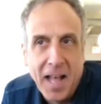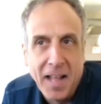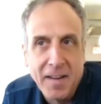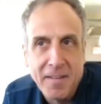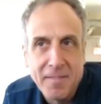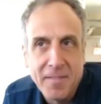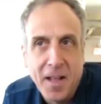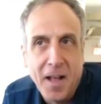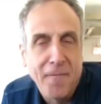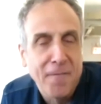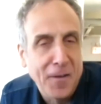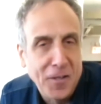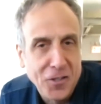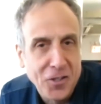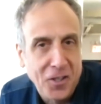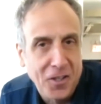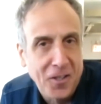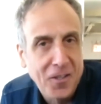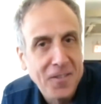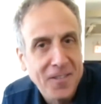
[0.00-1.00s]
Cool.
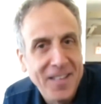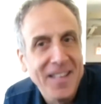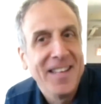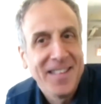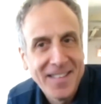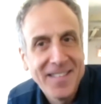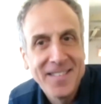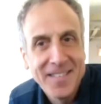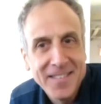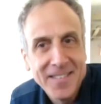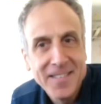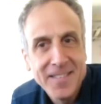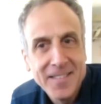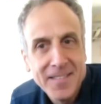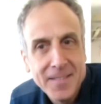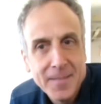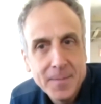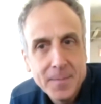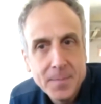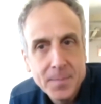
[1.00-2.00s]
What are you
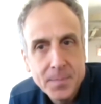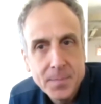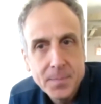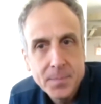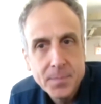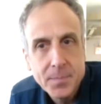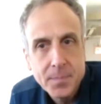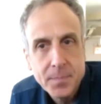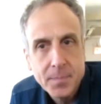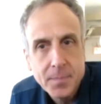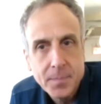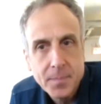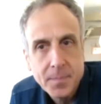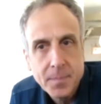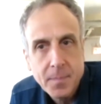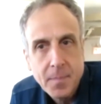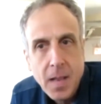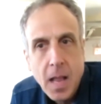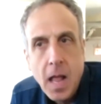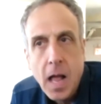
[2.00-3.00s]
working on next?
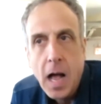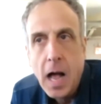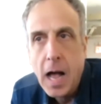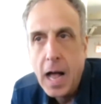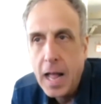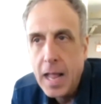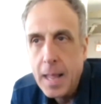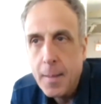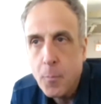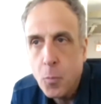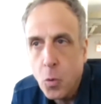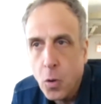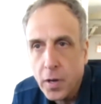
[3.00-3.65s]
What's your next?